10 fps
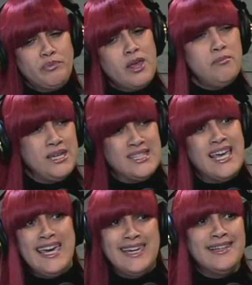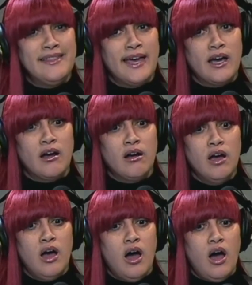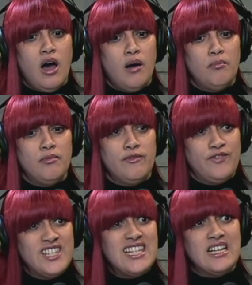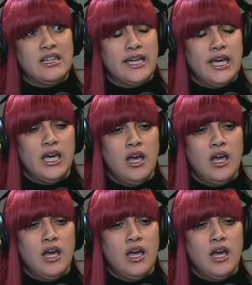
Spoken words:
be taken there physically,